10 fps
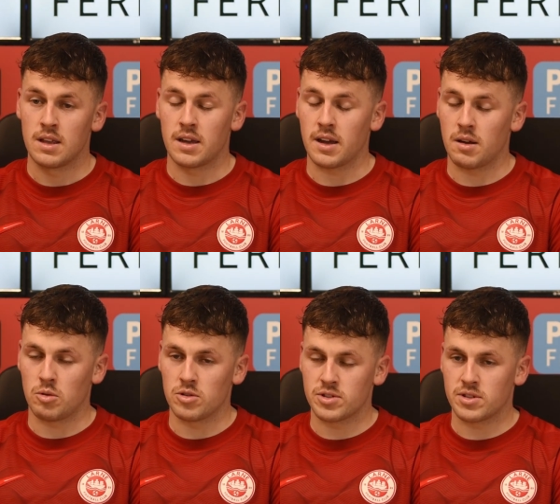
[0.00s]
Yeah, it
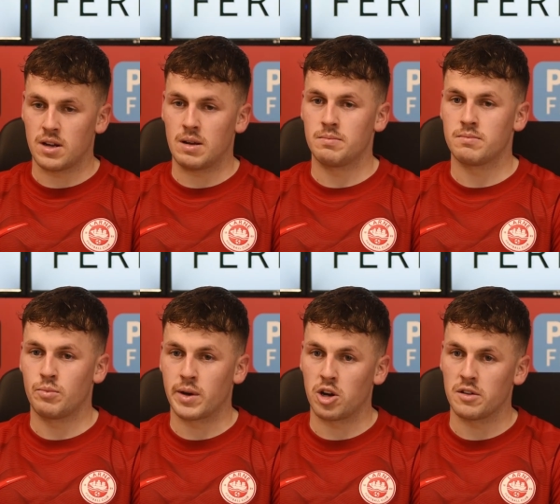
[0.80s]
was.
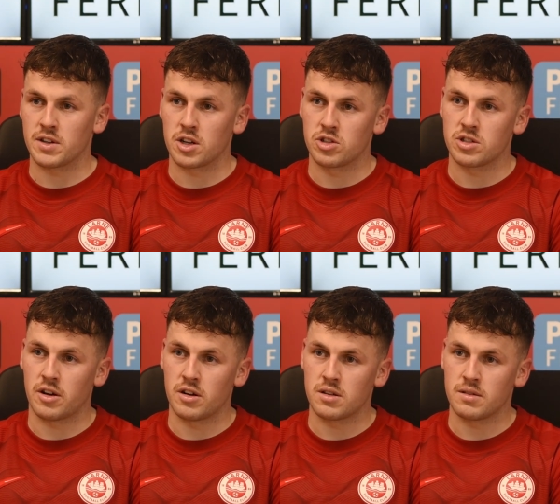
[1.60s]
We got off to a good
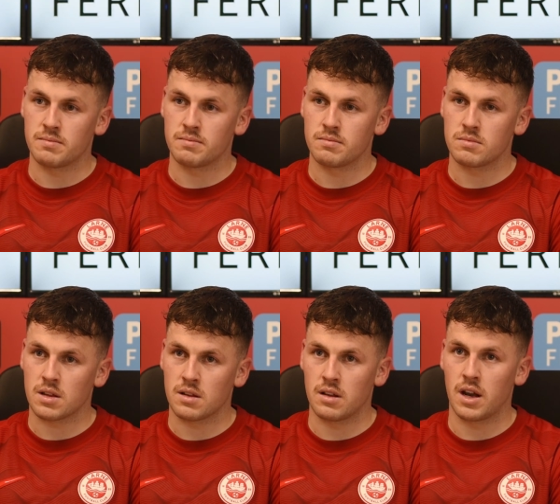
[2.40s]
start, and
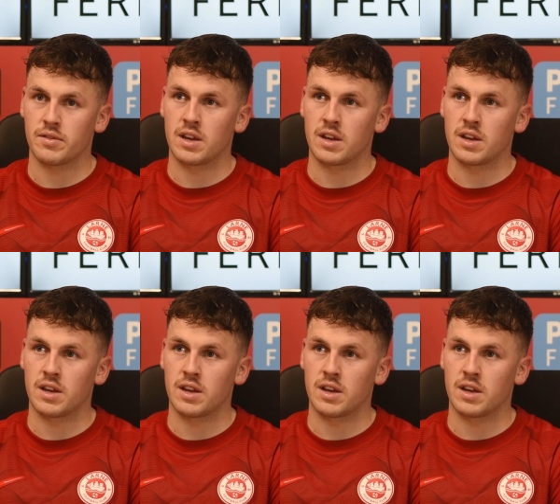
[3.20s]
Glenavon